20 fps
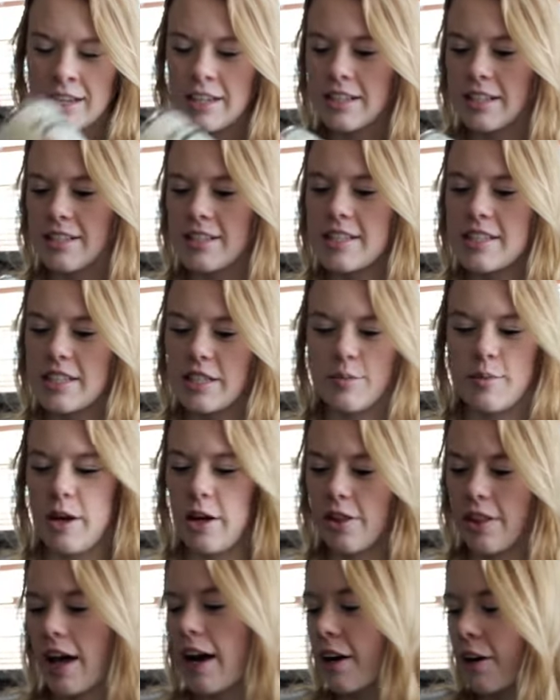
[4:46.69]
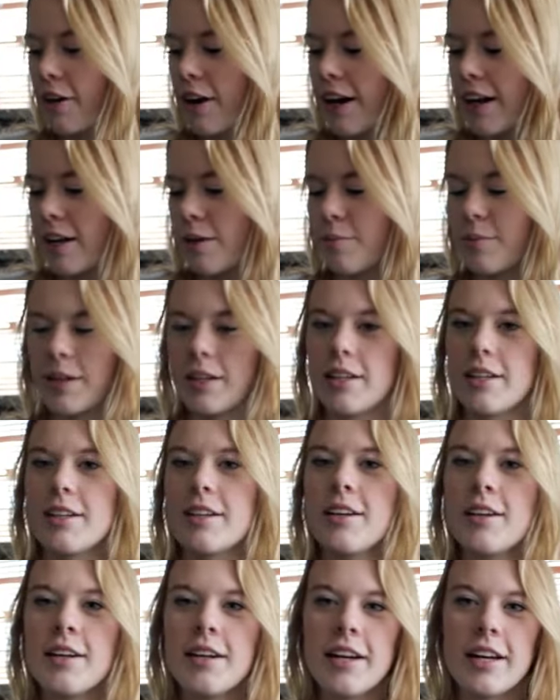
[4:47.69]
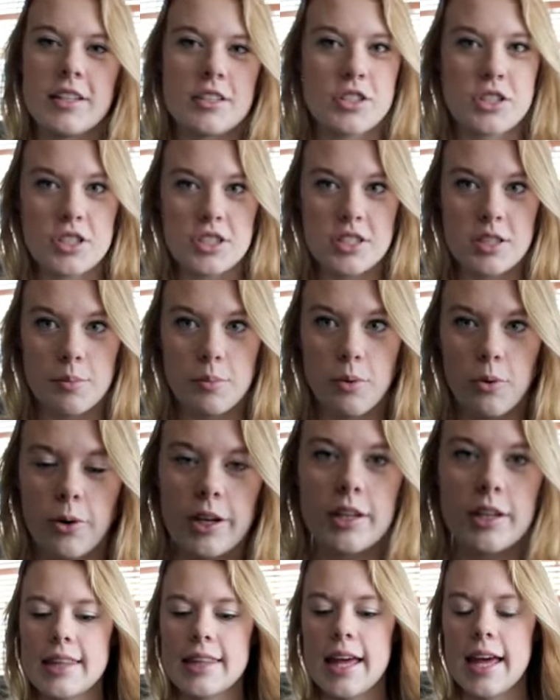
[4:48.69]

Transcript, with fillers: Doesn't smell that great, but it's just the point.